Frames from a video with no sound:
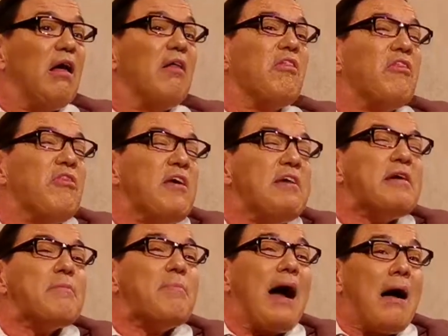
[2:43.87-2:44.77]
The thing
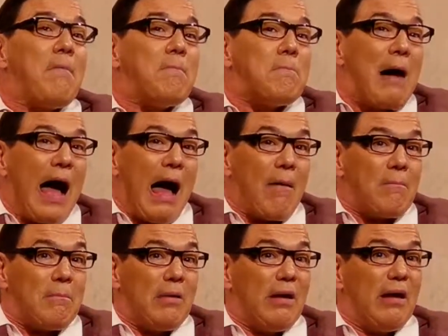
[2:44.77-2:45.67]
about
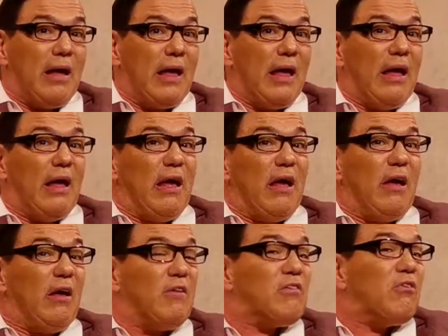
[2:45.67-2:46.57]
Mum
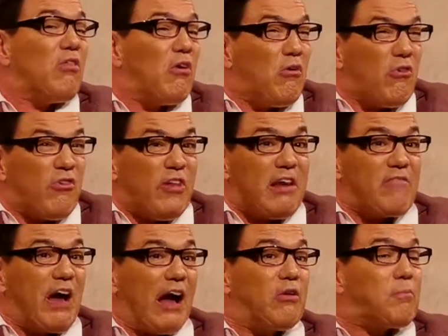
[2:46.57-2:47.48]
is, although she
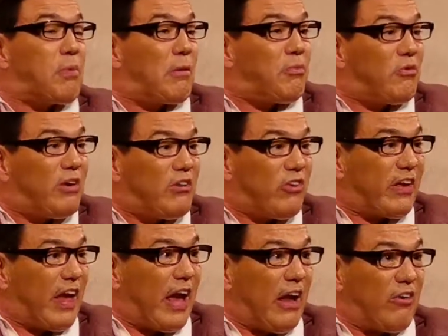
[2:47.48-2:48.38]
never had a proper
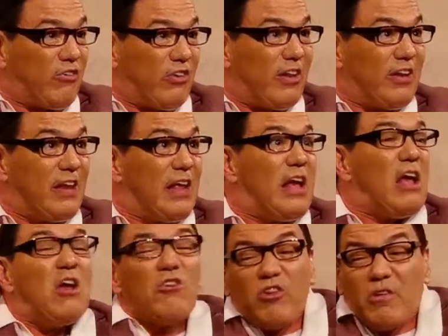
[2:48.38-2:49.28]
education,
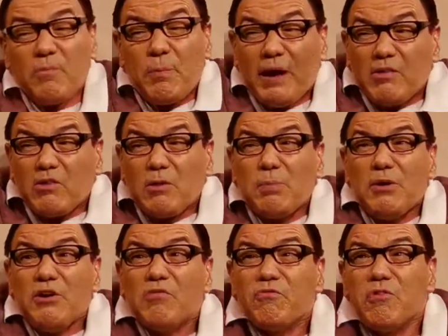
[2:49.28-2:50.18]
she's picked up
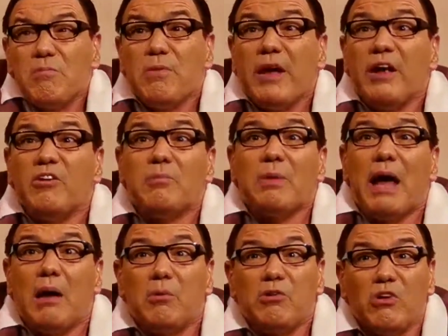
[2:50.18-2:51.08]
enough from me to be
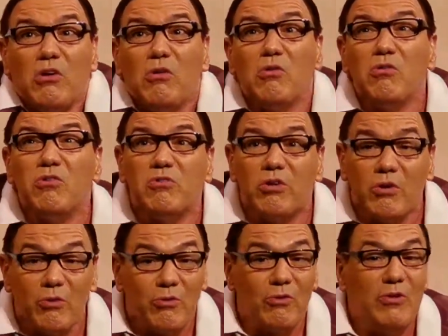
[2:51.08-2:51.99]
able to hold her
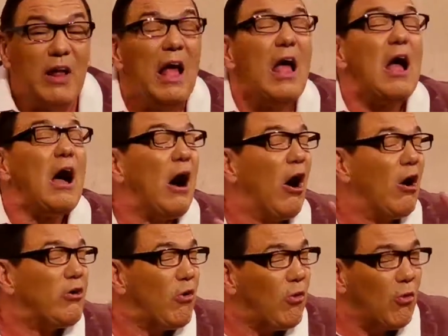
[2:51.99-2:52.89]
own
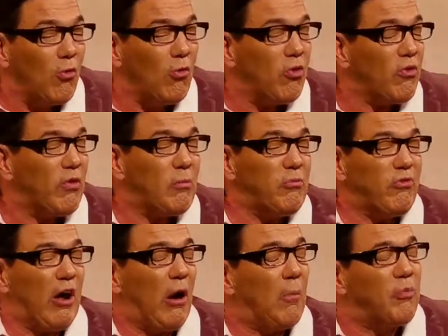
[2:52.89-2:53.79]
on all the
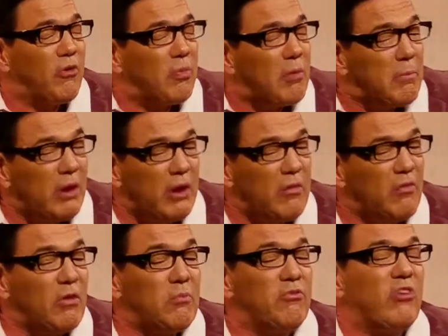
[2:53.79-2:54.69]
subjects, up to the minute
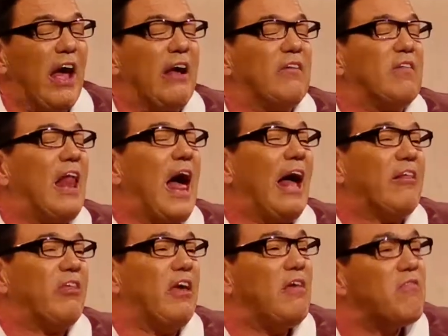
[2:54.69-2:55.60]
subjects
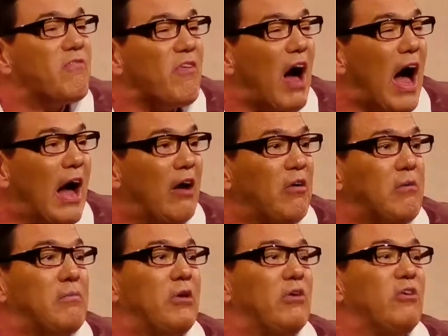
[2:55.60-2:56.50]
like the
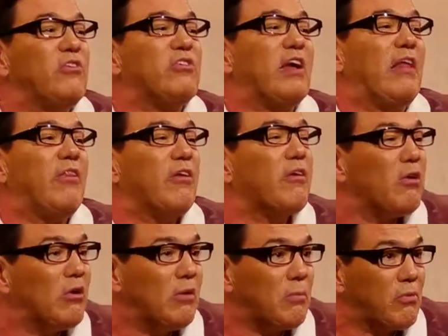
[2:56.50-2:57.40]
environment and the
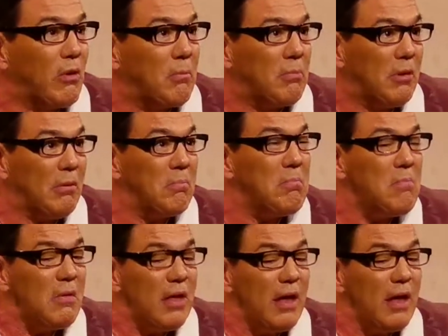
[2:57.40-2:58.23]
colour problem.